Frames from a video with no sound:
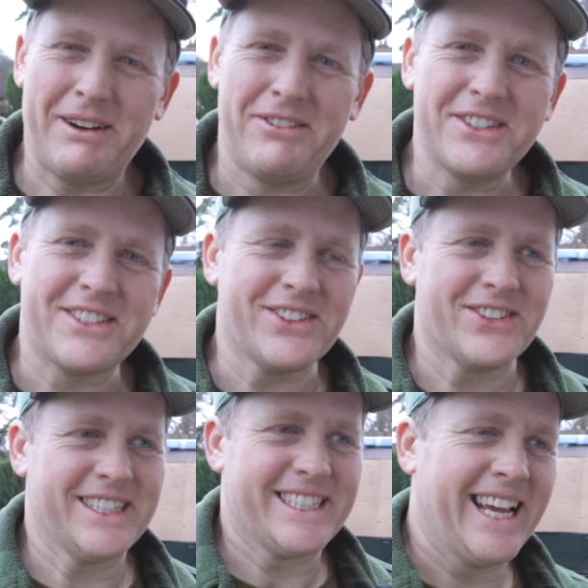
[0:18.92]
first
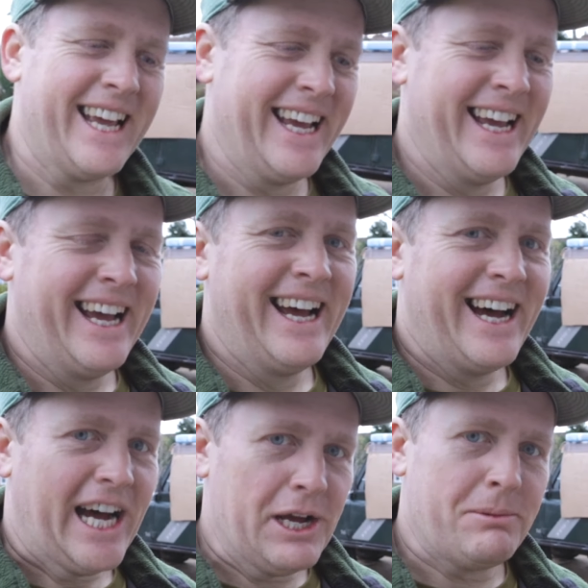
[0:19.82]
thought is,
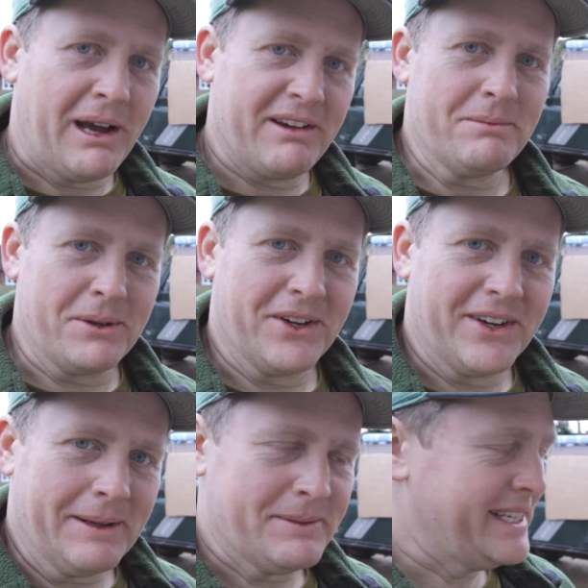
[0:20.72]
I hope I haven't put it
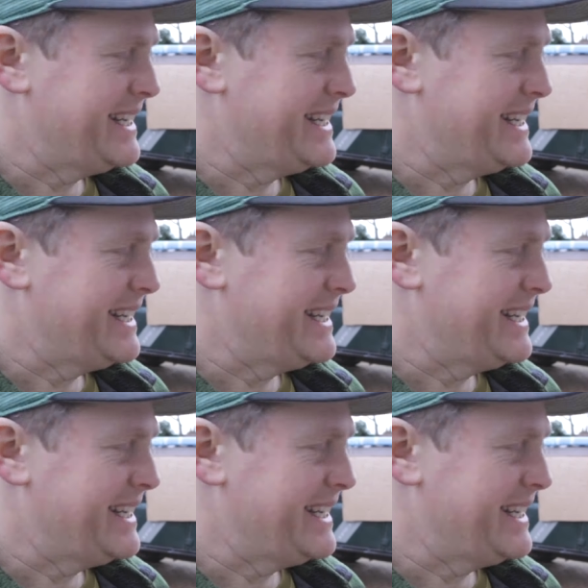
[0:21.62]
on upside